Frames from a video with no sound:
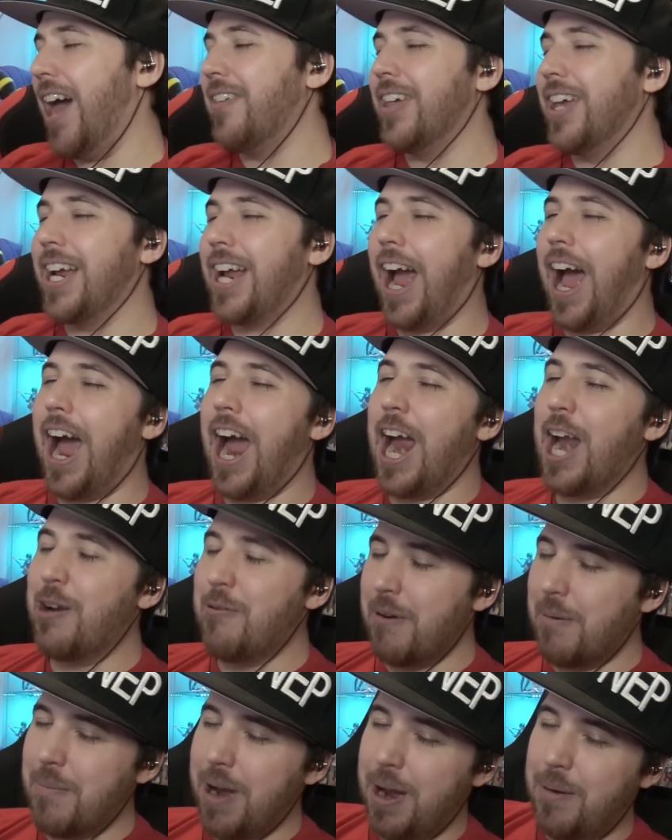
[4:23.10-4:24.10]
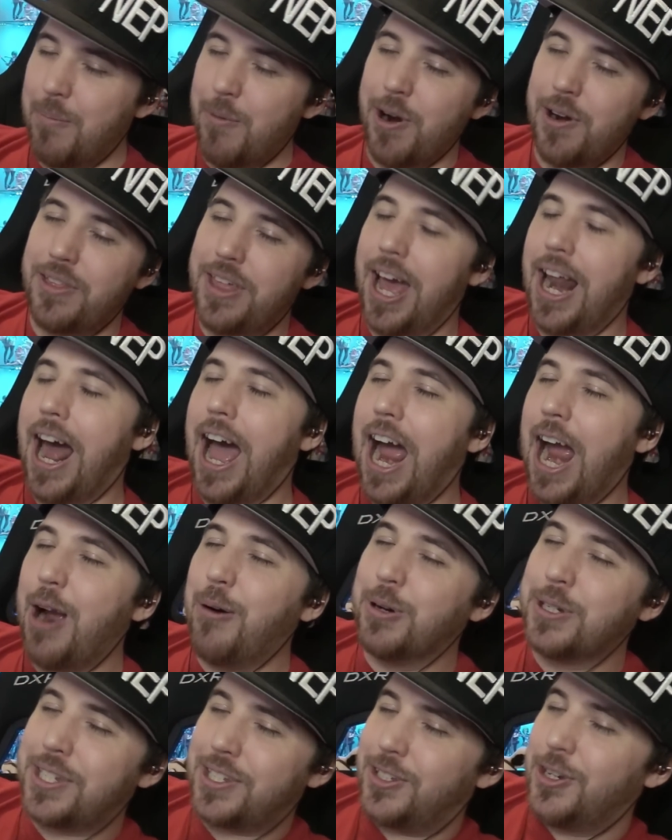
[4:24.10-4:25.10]
I think I remember that
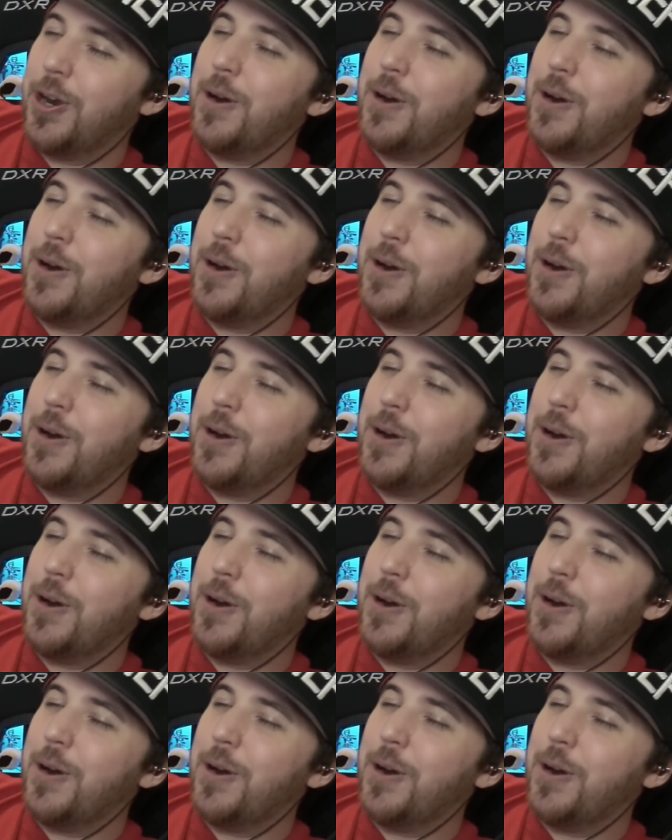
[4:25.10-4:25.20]
I was